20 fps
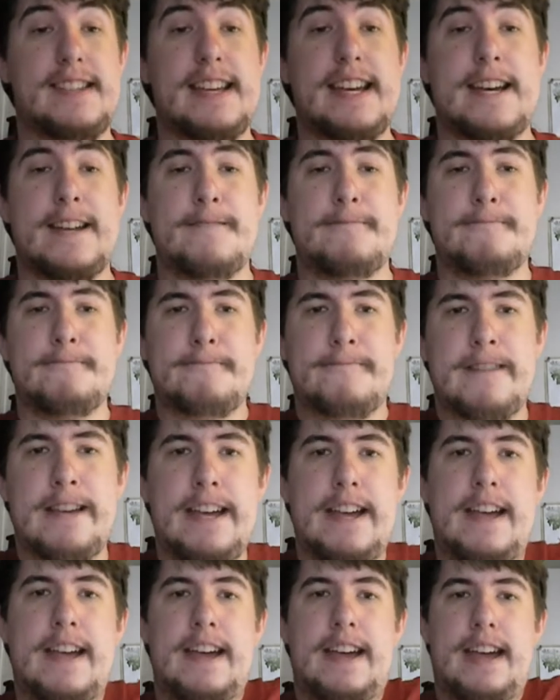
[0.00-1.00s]
And that's that.
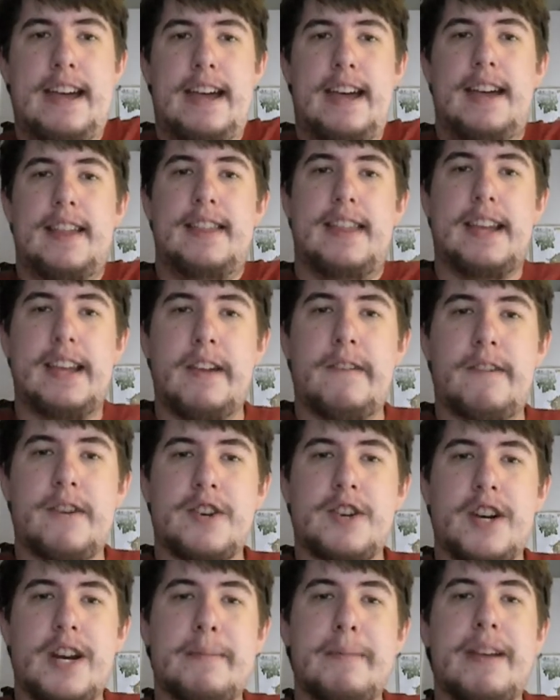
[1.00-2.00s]
Thank
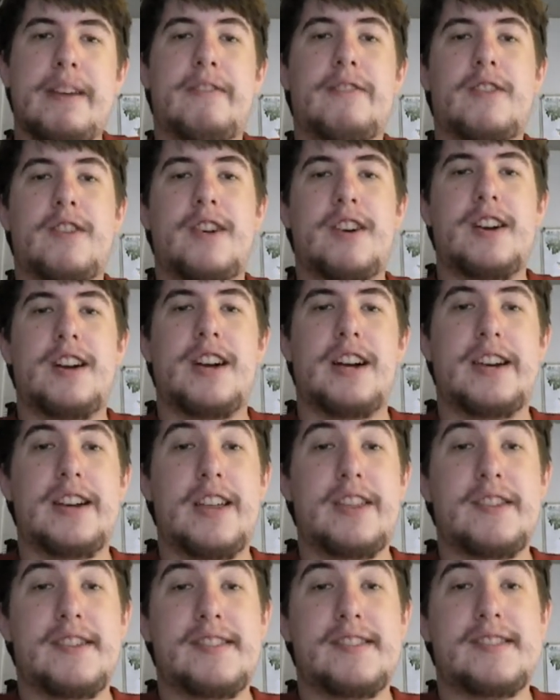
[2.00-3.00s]
you for joining me for
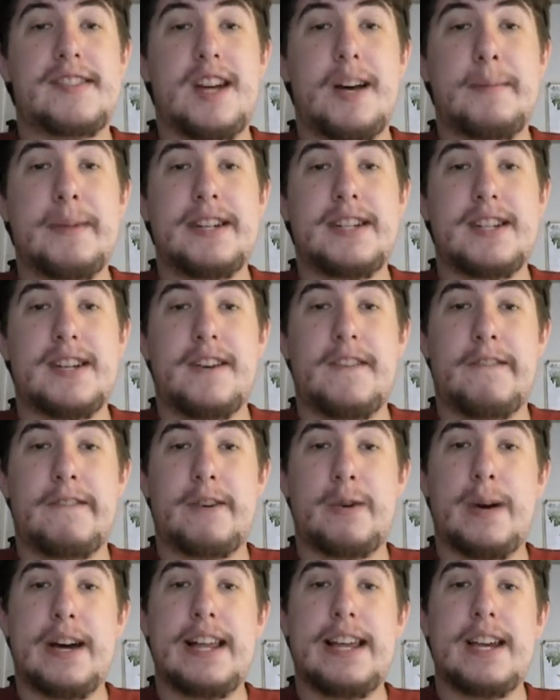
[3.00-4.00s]
another installment
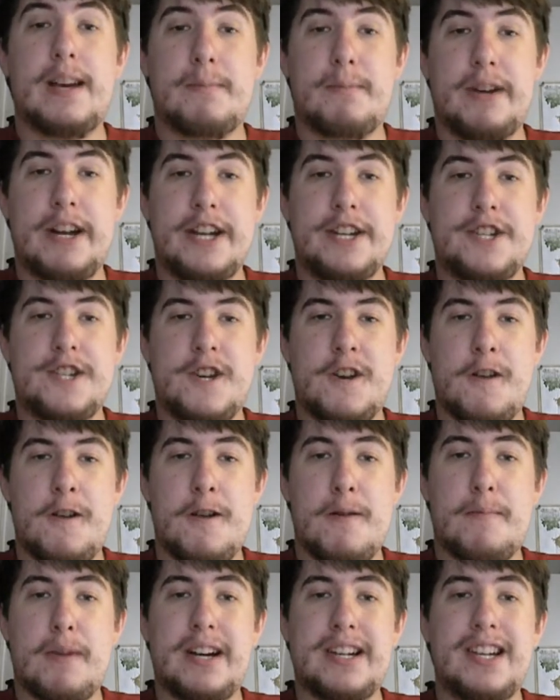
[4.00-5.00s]
of Twilight
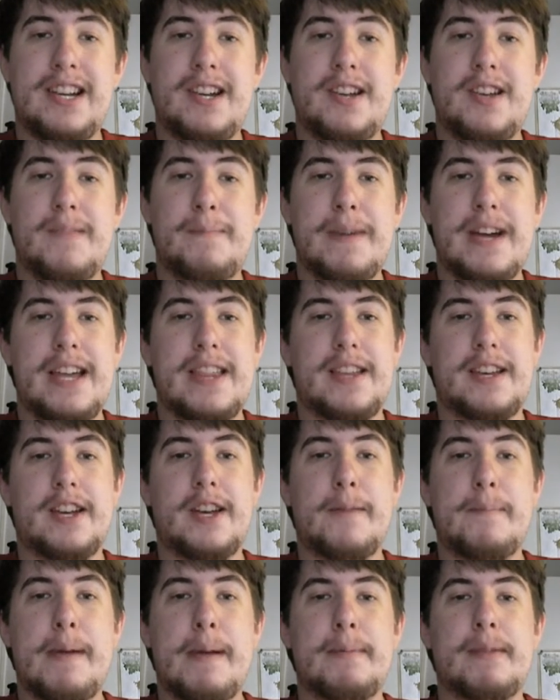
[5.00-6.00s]
Abridged, brought to you by
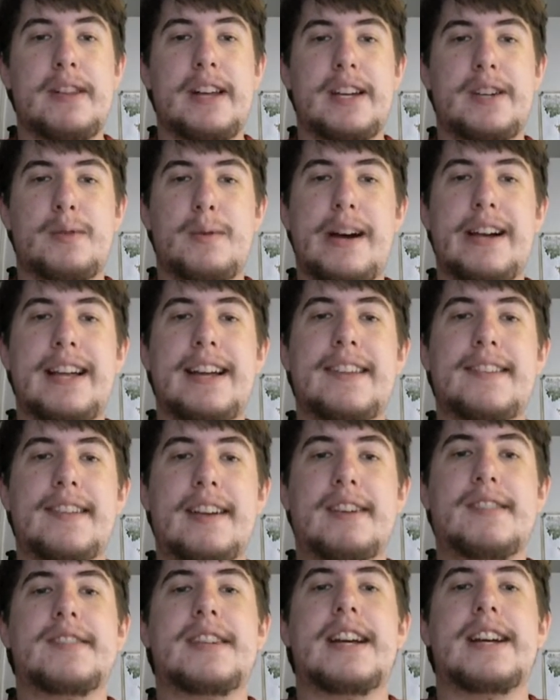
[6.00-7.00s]
the good people at
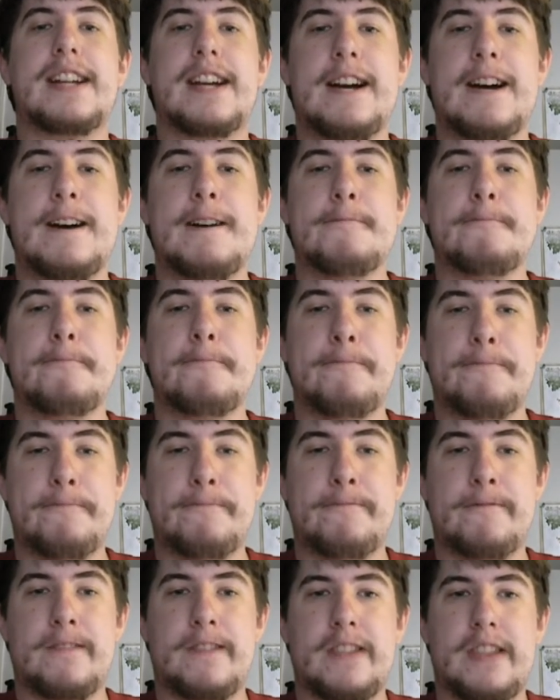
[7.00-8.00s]
TwilightSucks.com.
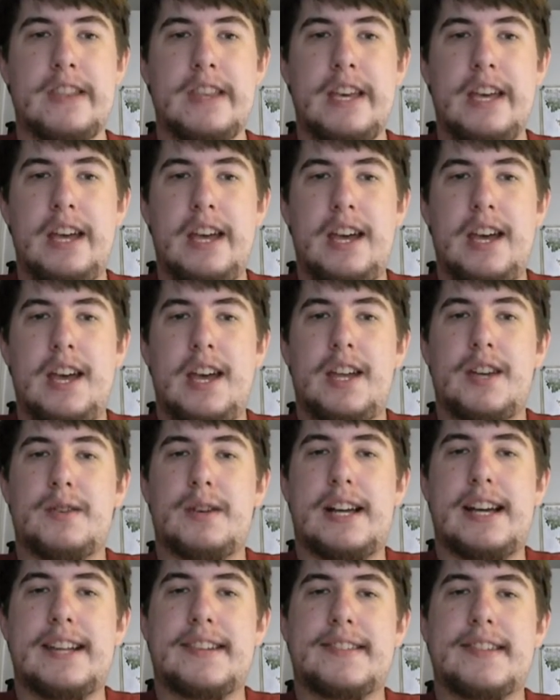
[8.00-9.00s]

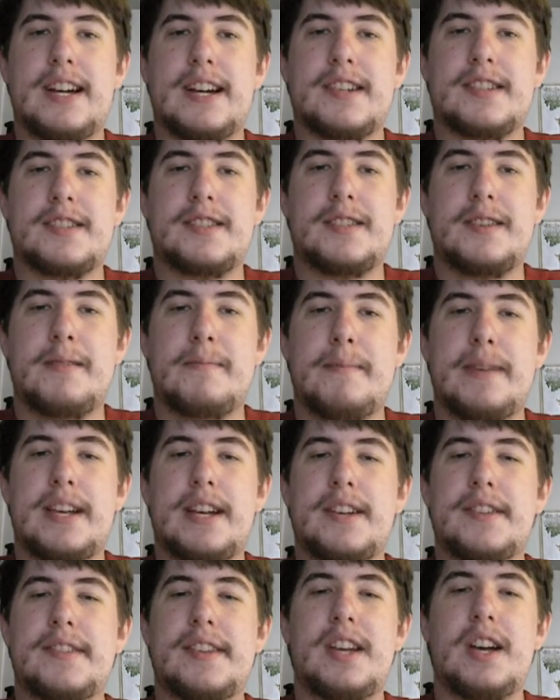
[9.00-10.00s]
Twilight sucks
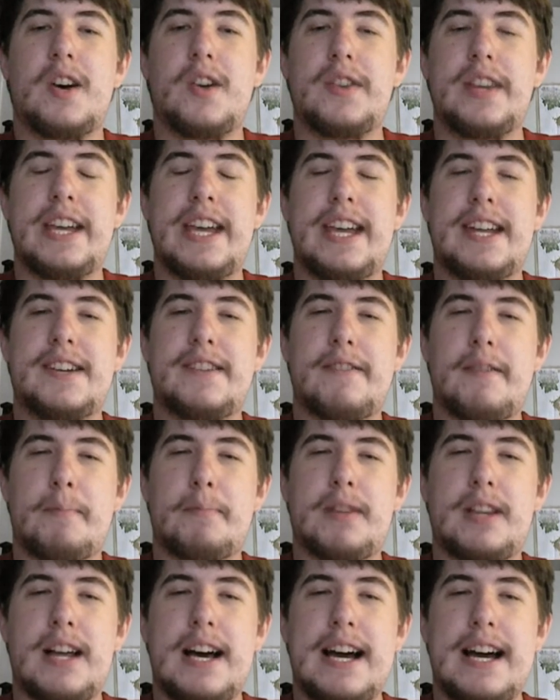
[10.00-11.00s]
because the only hint
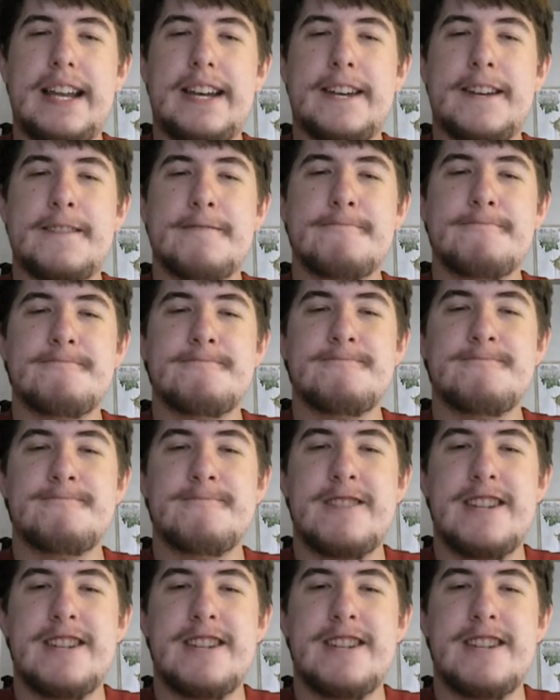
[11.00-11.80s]
of a plot